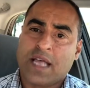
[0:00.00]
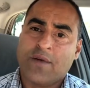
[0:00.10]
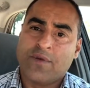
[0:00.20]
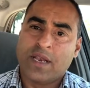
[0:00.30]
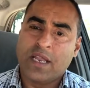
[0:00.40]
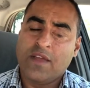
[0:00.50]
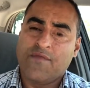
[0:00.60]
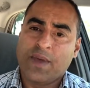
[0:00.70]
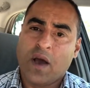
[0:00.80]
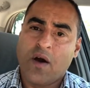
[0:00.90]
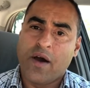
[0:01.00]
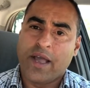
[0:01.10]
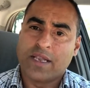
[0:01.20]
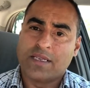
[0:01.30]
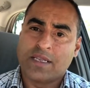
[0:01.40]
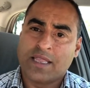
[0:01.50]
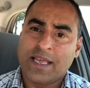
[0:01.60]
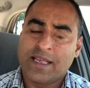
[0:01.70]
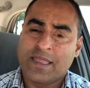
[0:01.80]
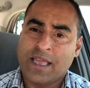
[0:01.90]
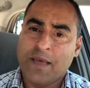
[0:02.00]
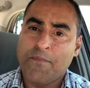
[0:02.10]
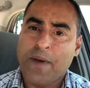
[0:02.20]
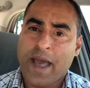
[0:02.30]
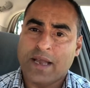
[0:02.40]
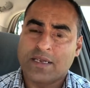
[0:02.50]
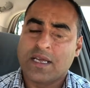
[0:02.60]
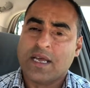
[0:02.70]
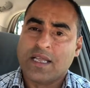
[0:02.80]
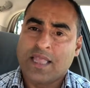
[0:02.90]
that we leave behind. They're the impact